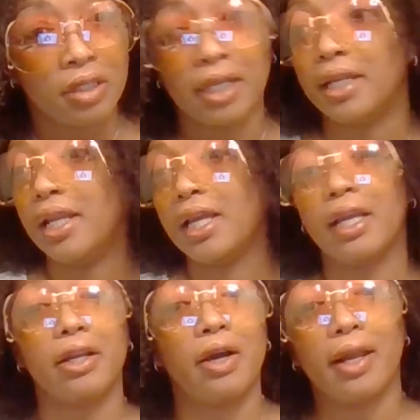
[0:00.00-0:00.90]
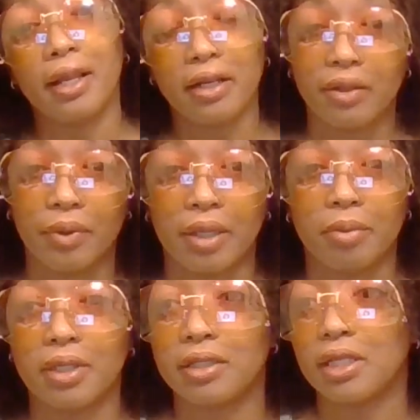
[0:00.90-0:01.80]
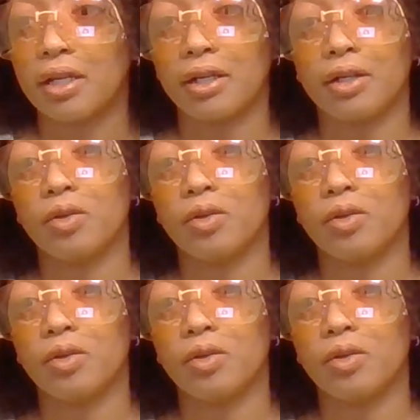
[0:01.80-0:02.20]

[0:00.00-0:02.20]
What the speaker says: And they ain't all that anyway because I heard